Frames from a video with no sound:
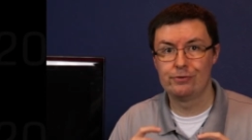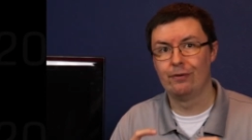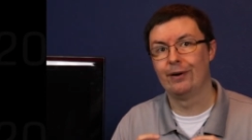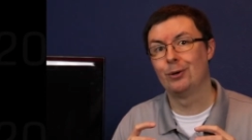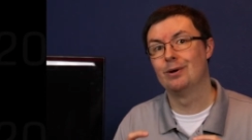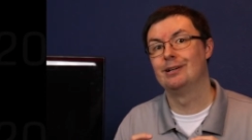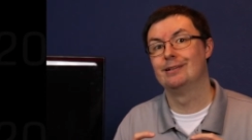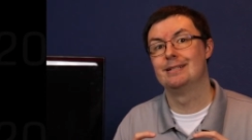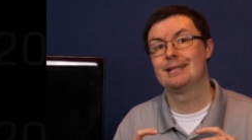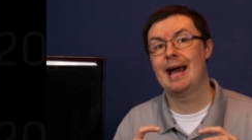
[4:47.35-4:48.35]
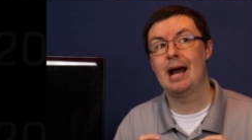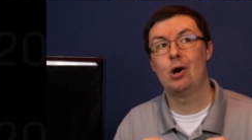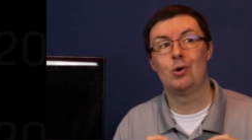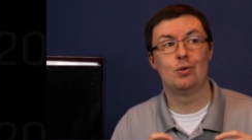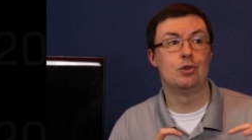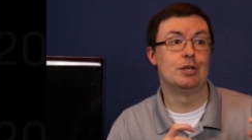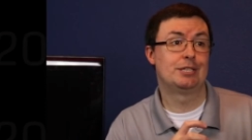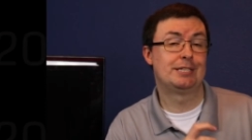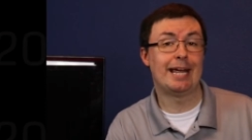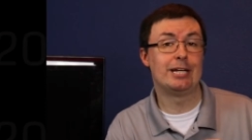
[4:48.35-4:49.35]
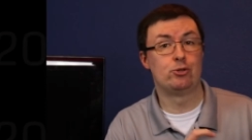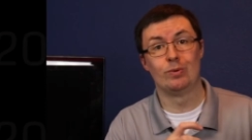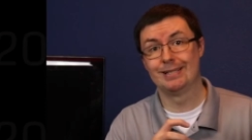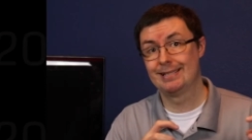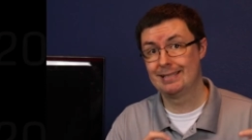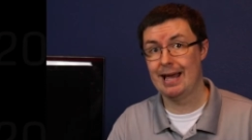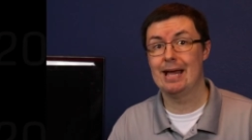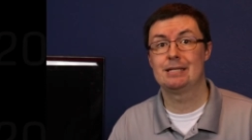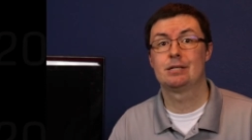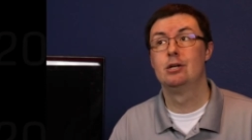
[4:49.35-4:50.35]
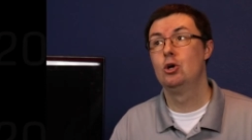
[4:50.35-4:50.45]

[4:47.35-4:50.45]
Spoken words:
very well is how the stage was set